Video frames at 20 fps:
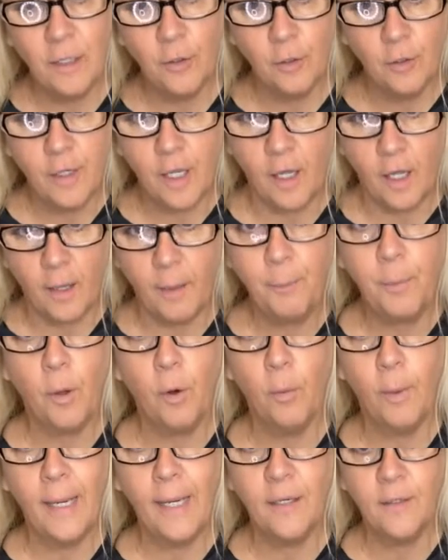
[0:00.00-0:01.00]
little cup
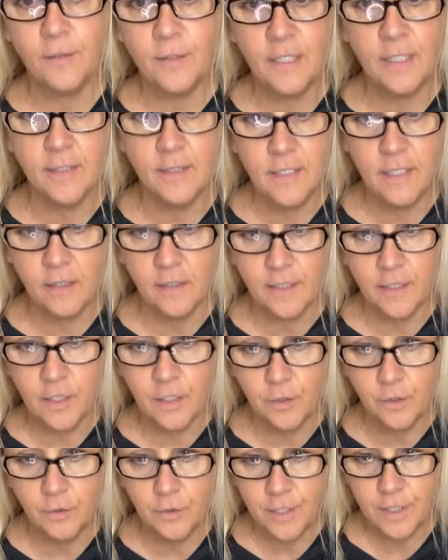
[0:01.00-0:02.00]
around until it's
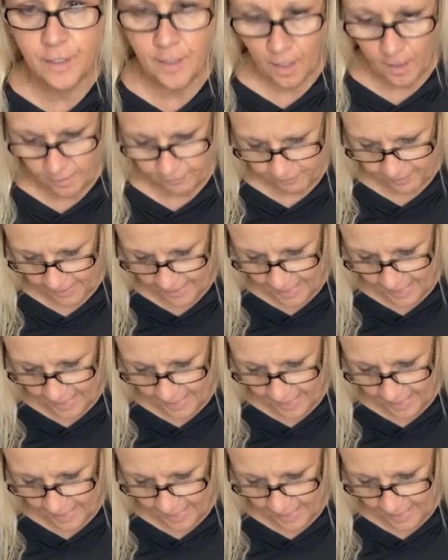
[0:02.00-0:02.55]
loose enough that